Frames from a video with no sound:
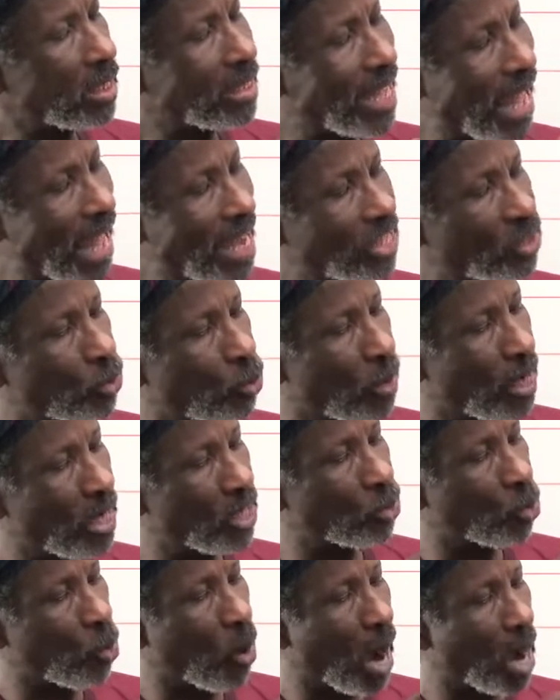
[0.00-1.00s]

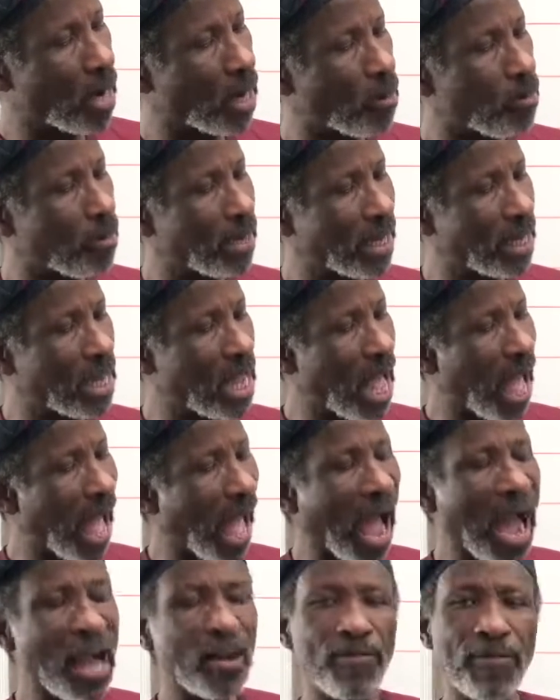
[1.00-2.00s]
Gateway to Arabic
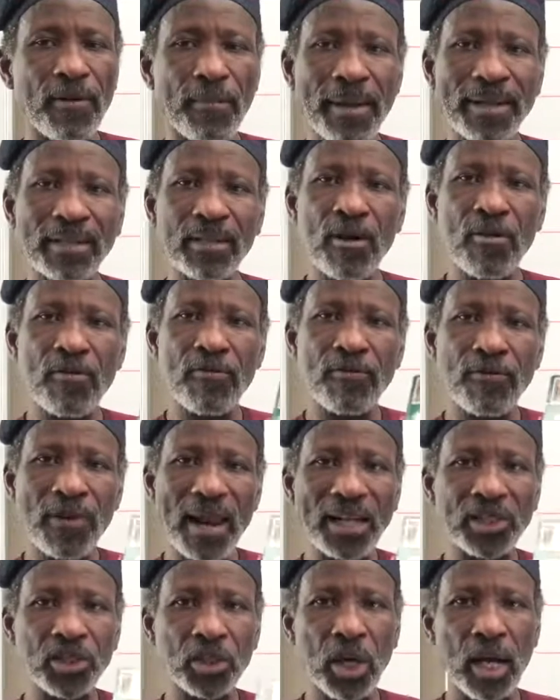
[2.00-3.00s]
alphabet
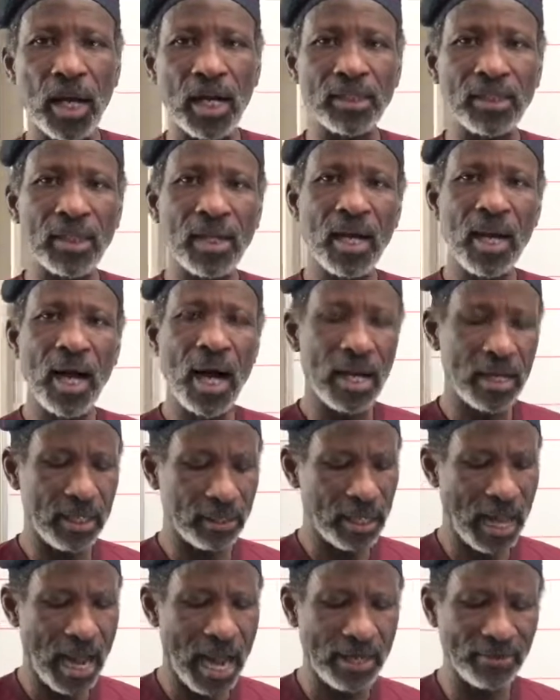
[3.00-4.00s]
flashcard, and
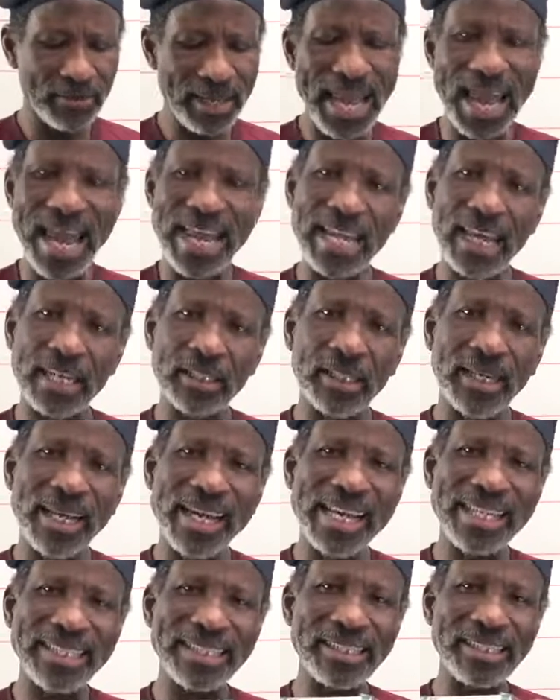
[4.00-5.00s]
it has in it
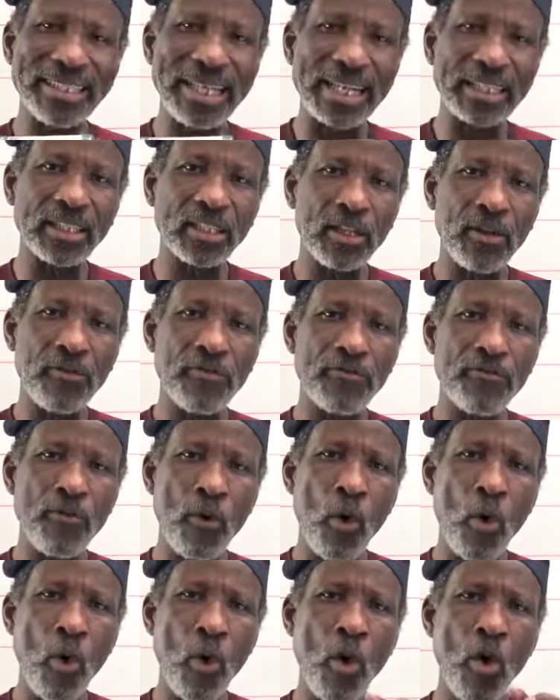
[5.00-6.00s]

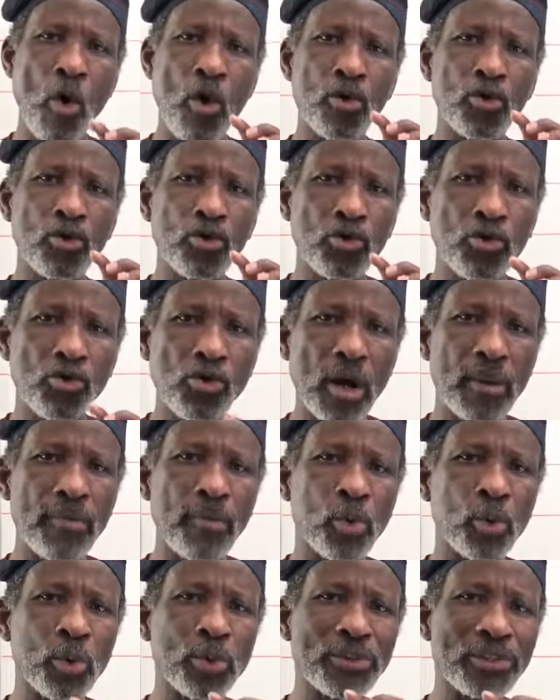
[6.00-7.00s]
64
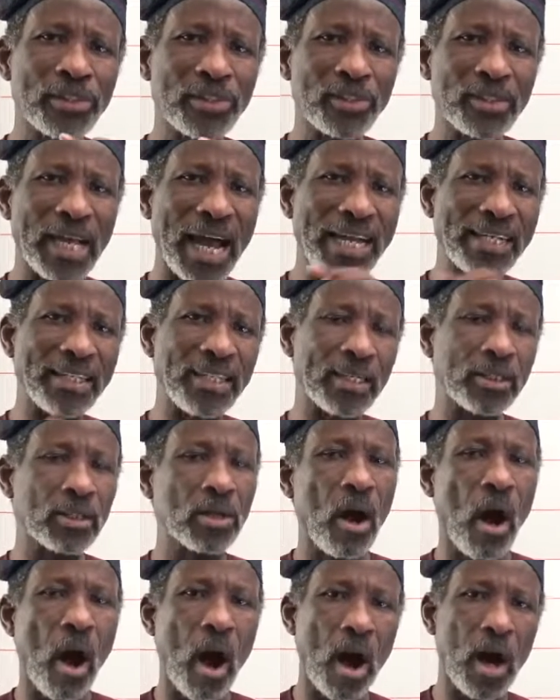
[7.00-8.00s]
double-sided
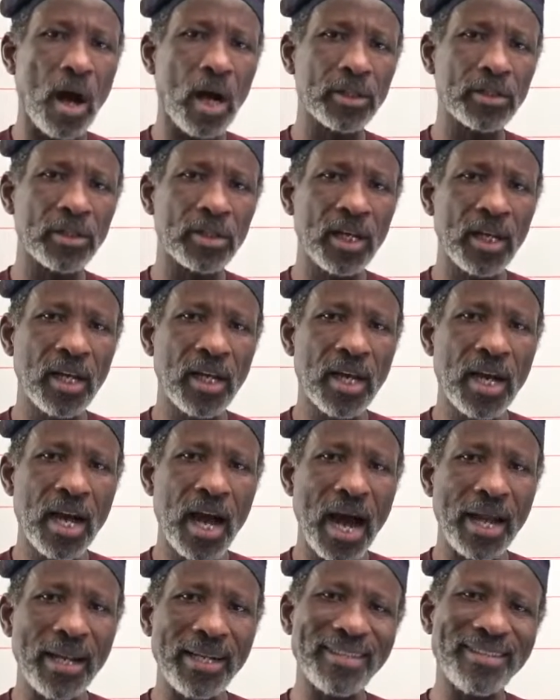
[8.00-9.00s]
cards,
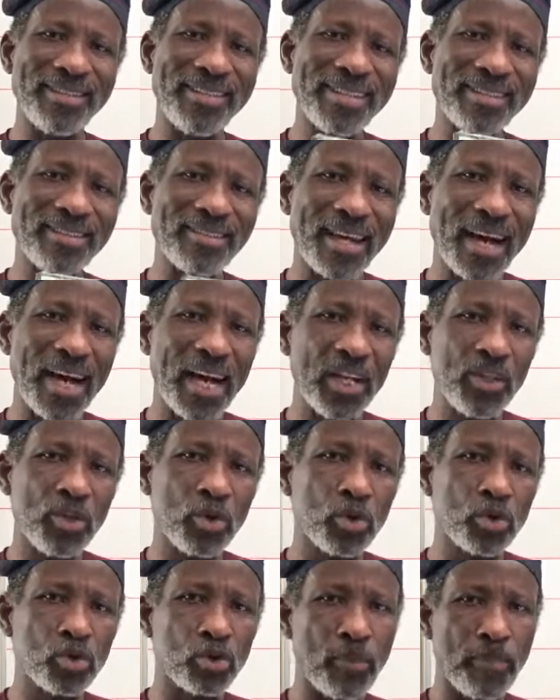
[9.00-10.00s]
and it's designed
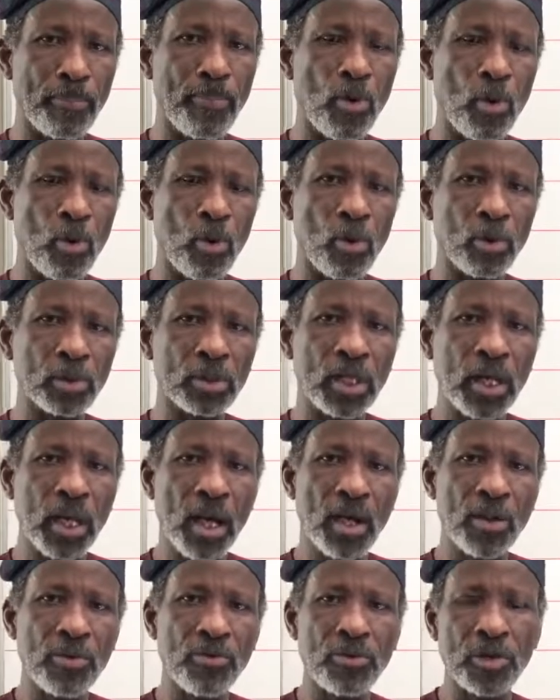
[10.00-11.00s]
to support
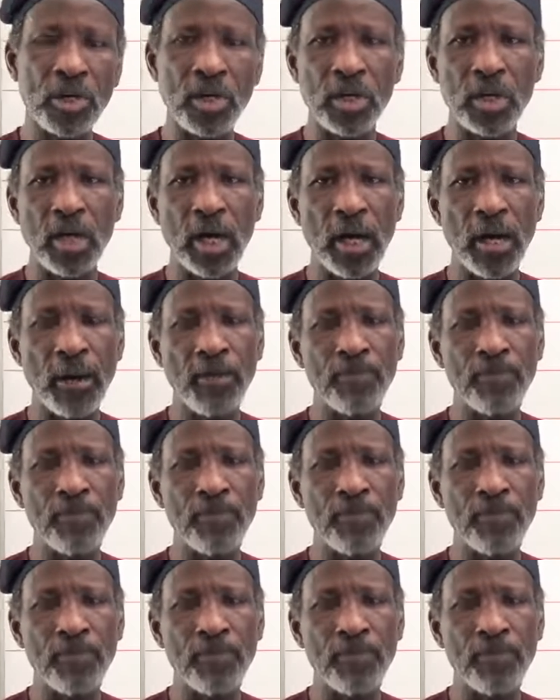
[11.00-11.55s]
the